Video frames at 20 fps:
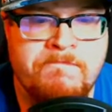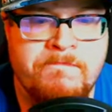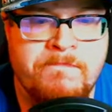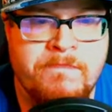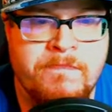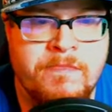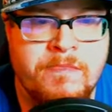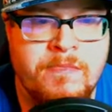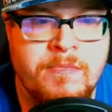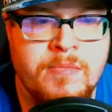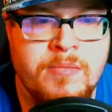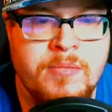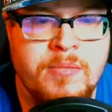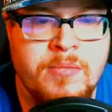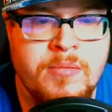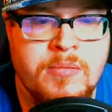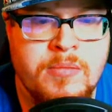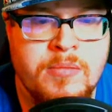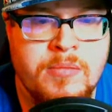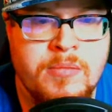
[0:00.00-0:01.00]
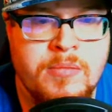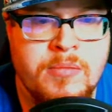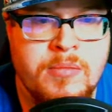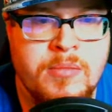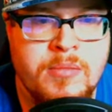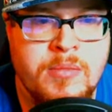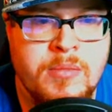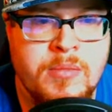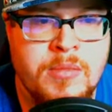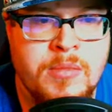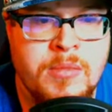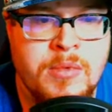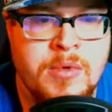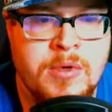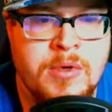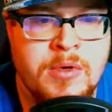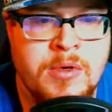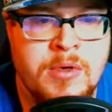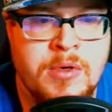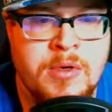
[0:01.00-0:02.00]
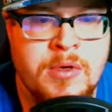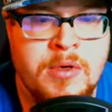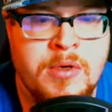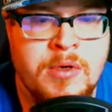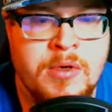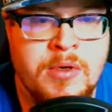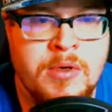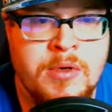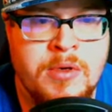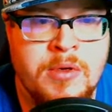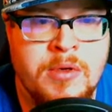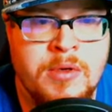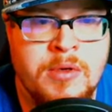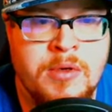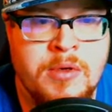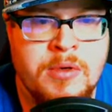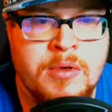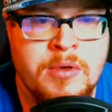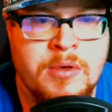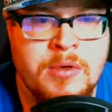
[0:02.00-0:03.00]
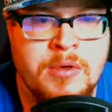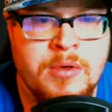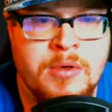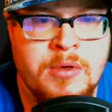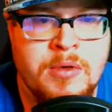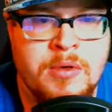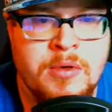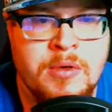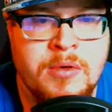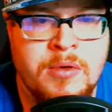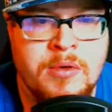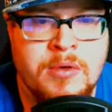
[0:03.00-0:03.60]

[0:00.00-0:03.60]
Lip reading: (no one is talking)